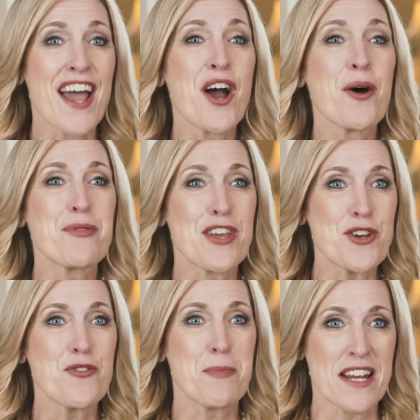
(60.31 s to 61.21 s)
I hope that
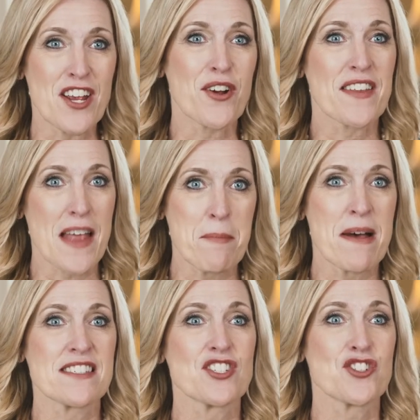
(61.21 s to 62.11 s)
you've been hearing that
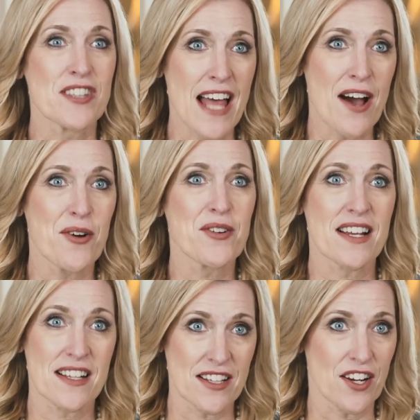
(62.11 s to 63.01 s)
message loud
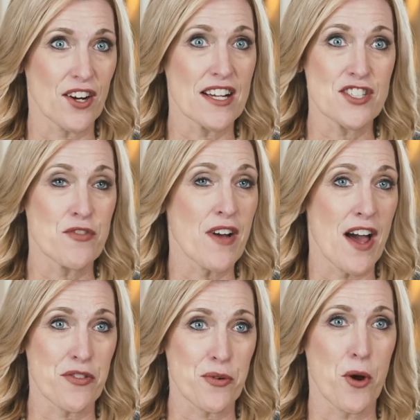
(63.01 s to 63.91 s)
and clear as you've
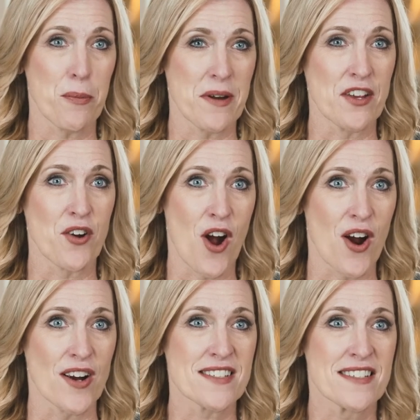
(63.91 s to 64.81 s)
gone through opening your
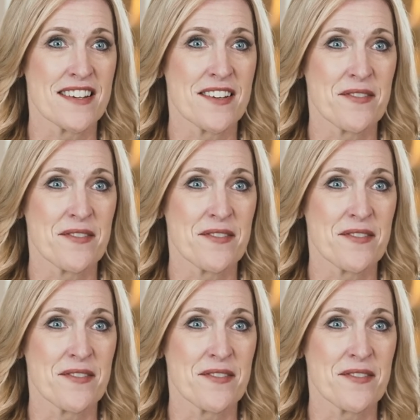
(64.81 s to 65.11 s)
heart.